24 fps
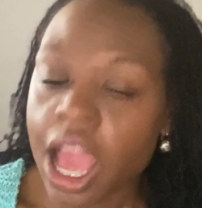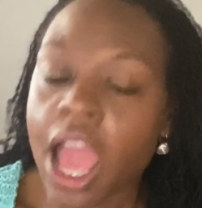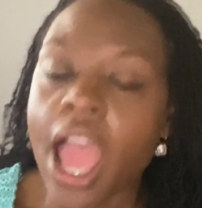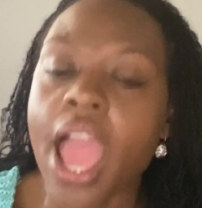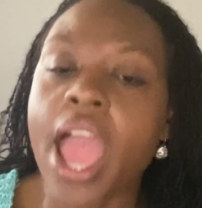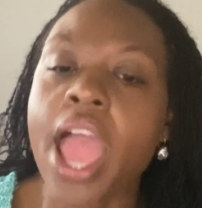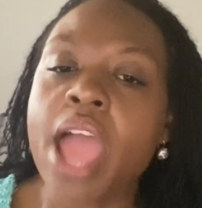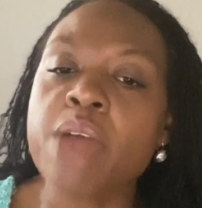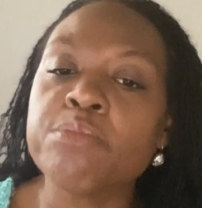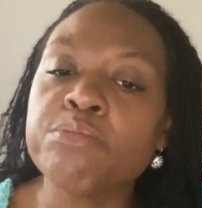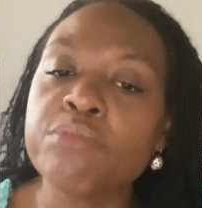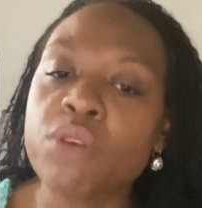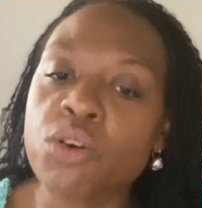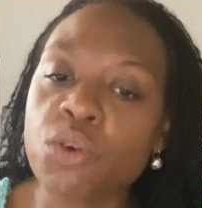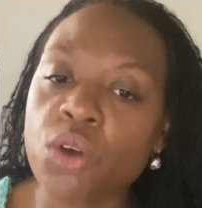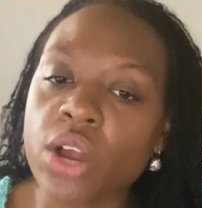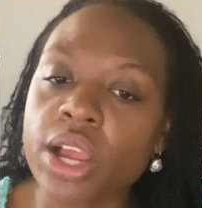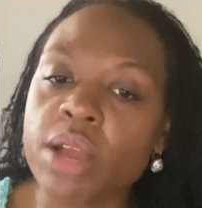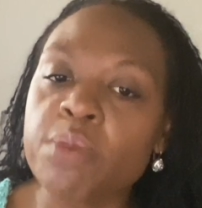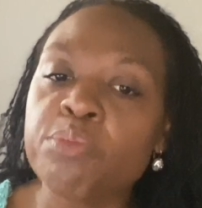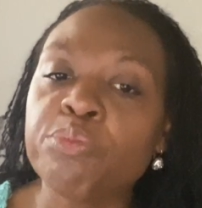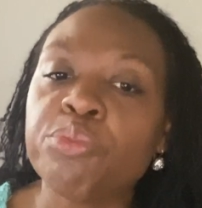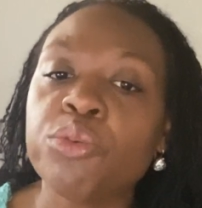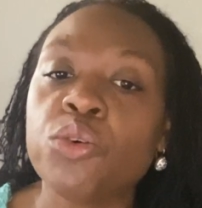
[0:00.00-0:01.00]
And more
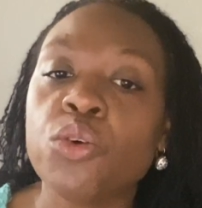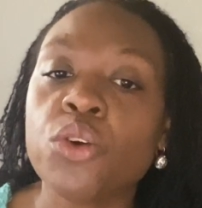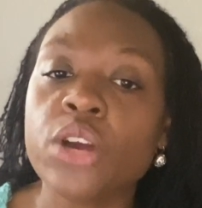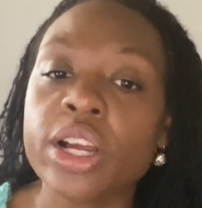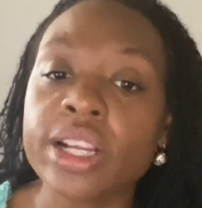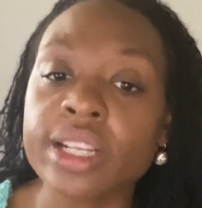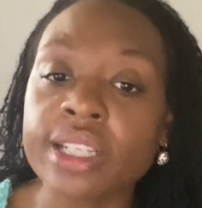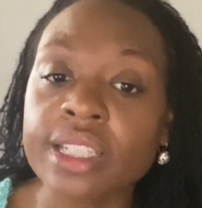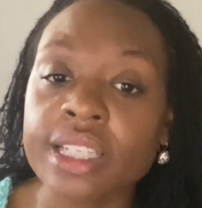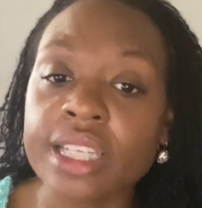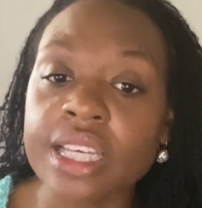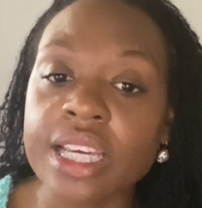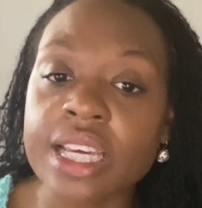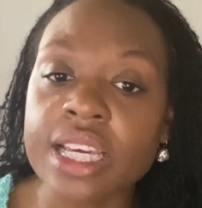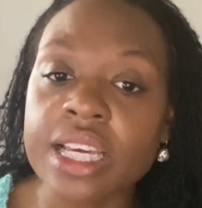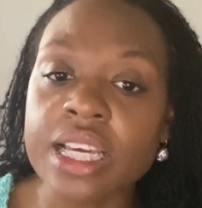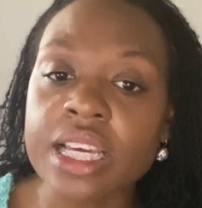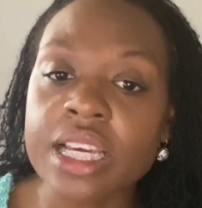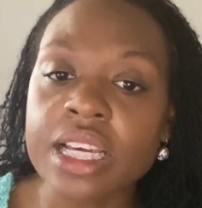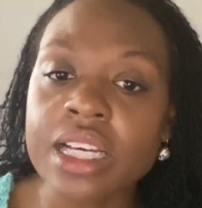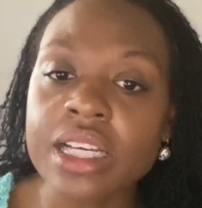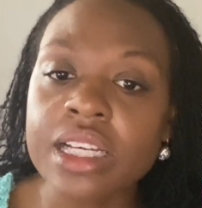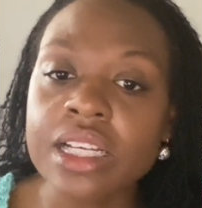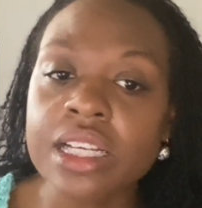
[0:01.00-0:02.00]
importantly,
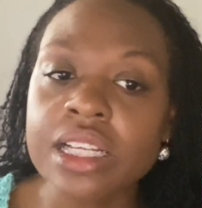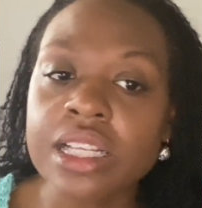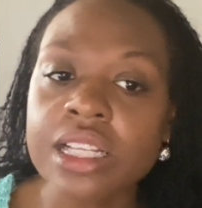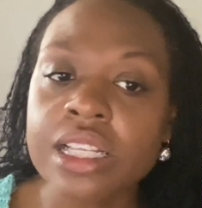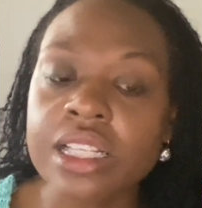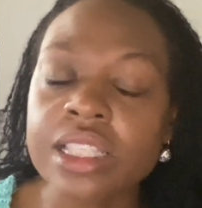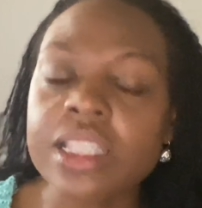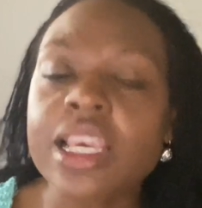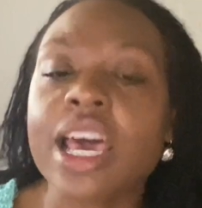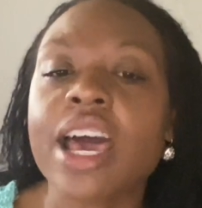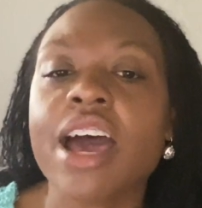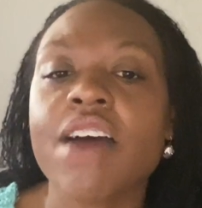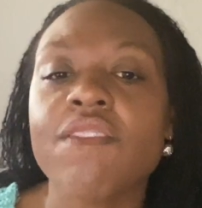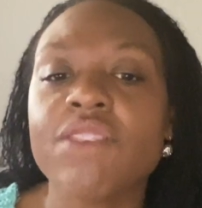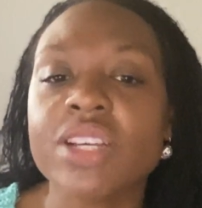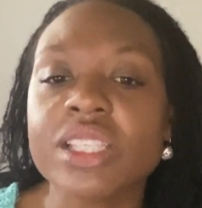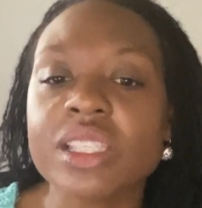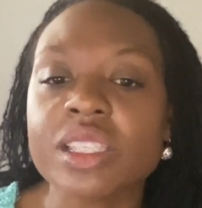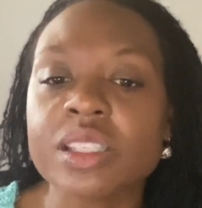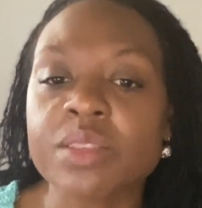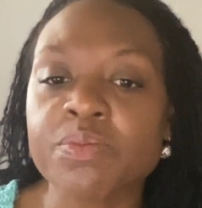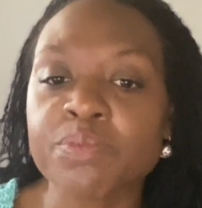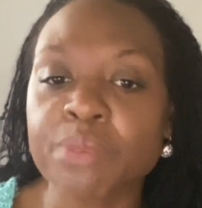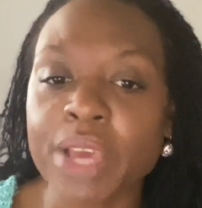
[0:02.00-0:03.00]
to have a
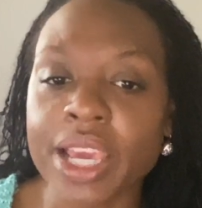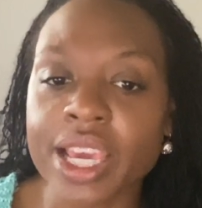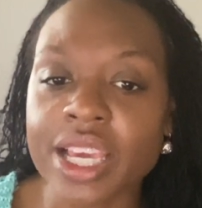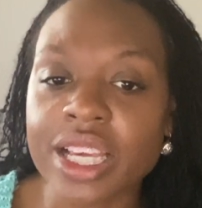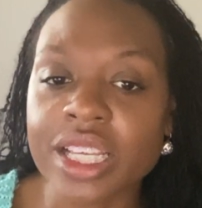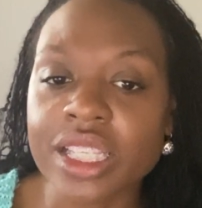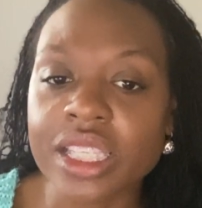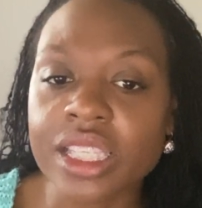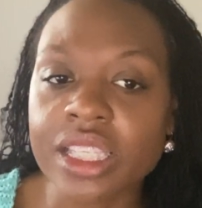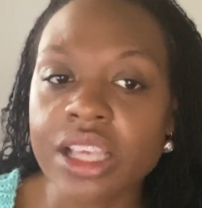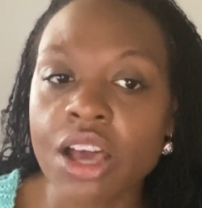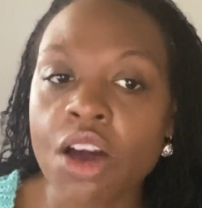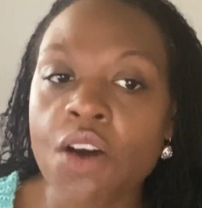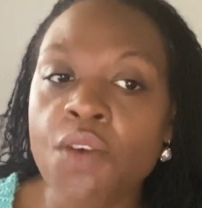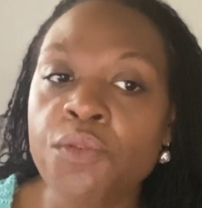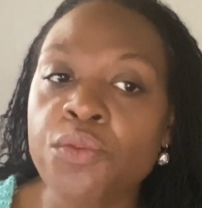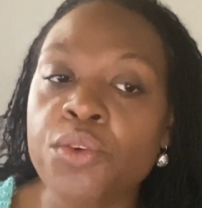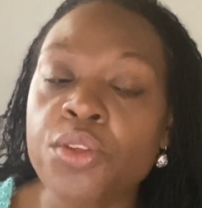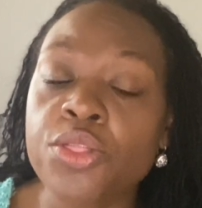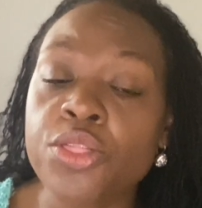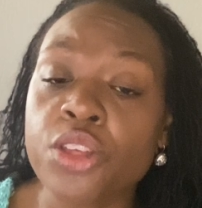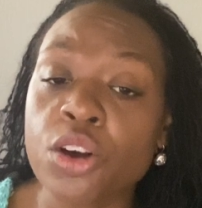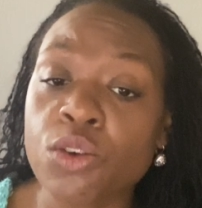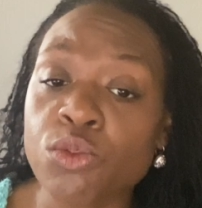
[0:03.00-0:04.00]
space for
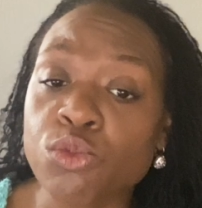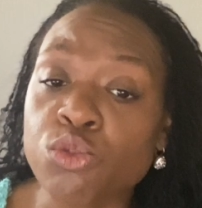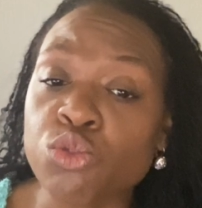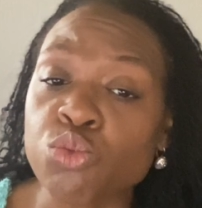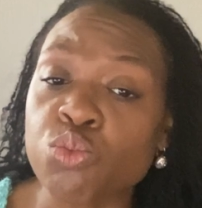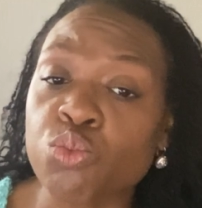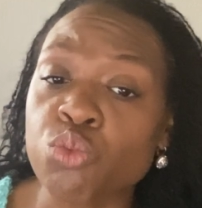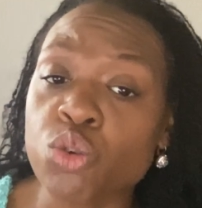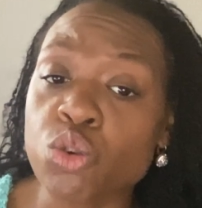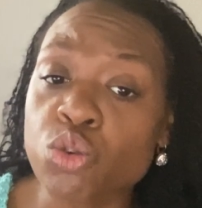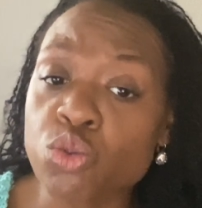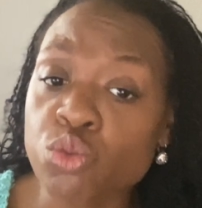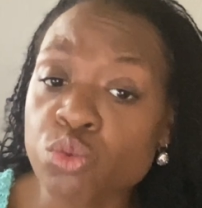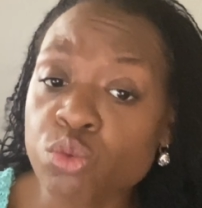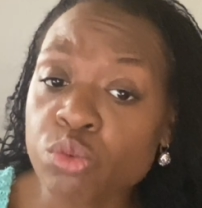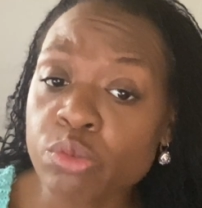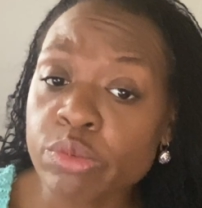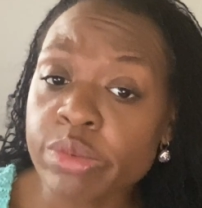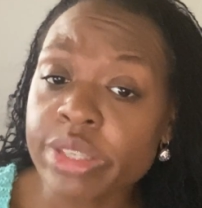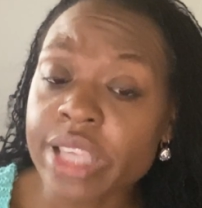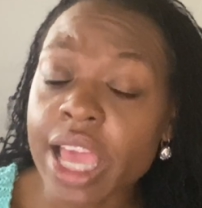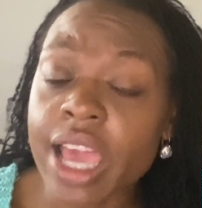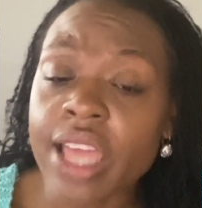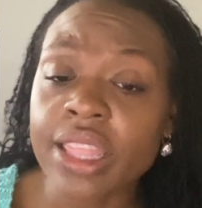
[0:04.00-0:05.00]
those
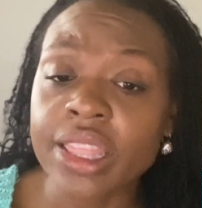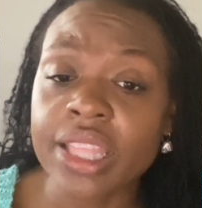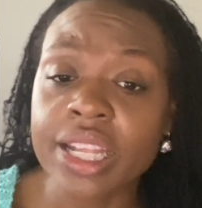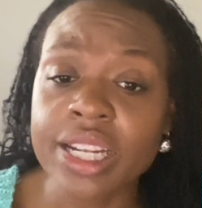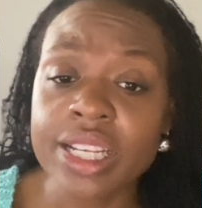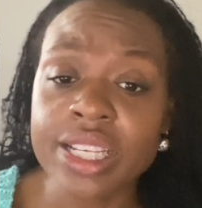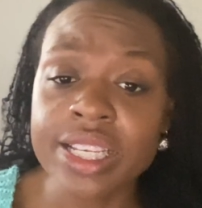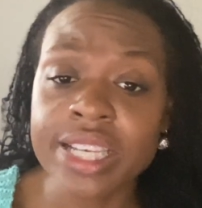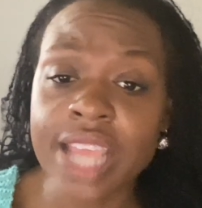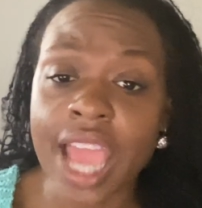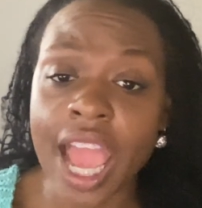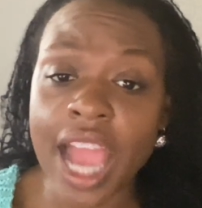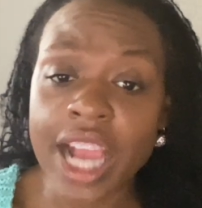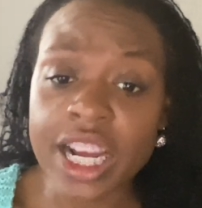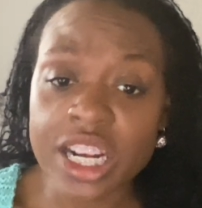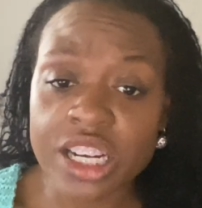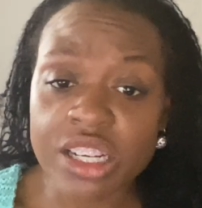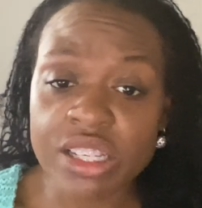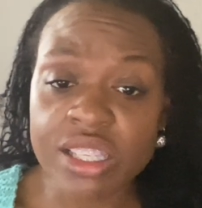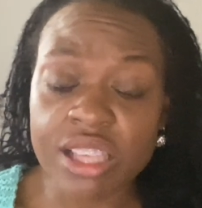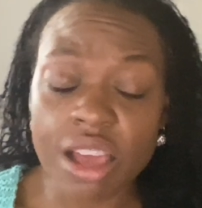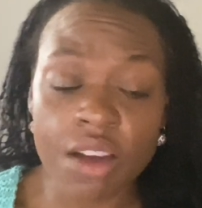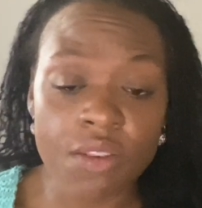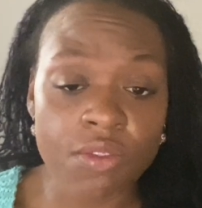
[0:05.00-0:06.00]
wounds and the
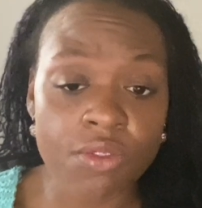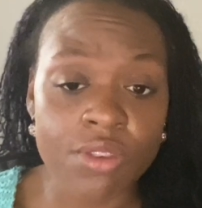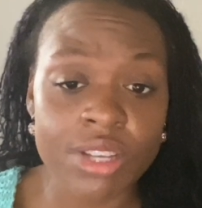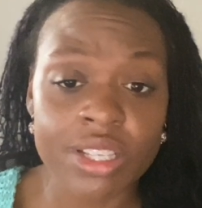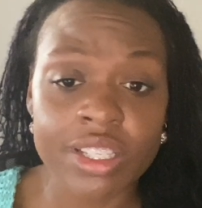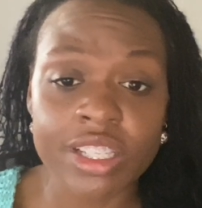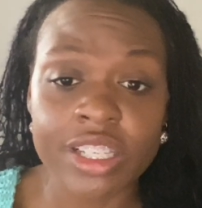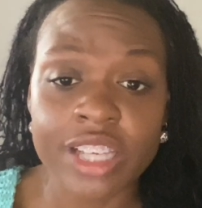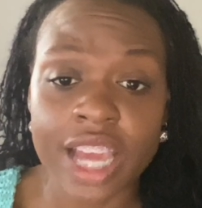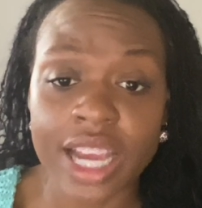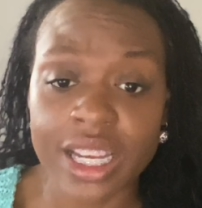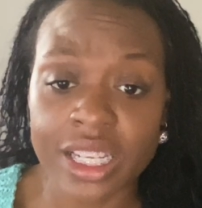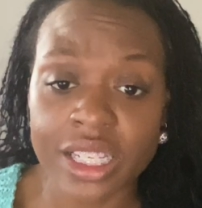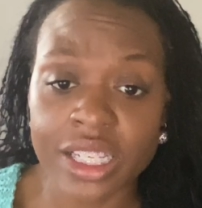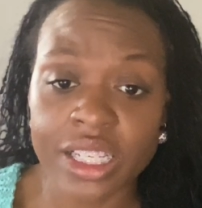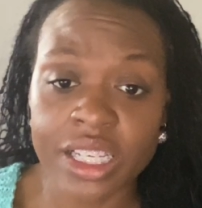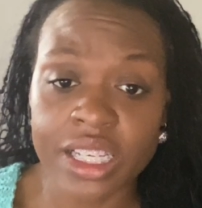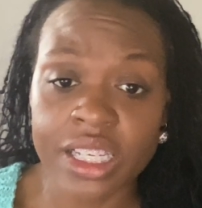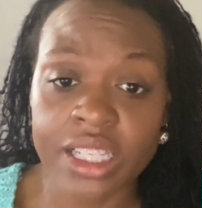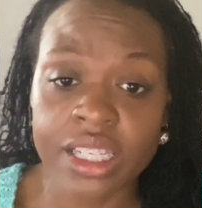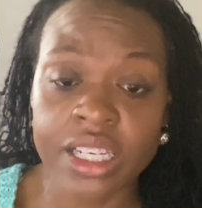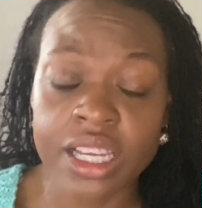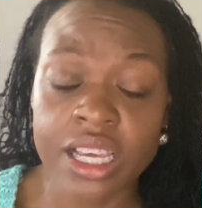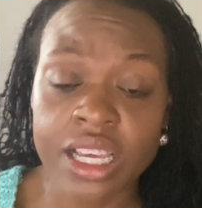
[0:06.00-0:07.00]
daggers of
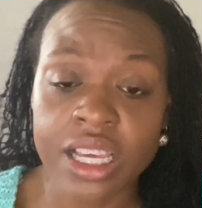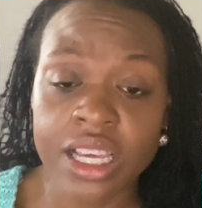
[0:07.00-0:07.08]
rejection,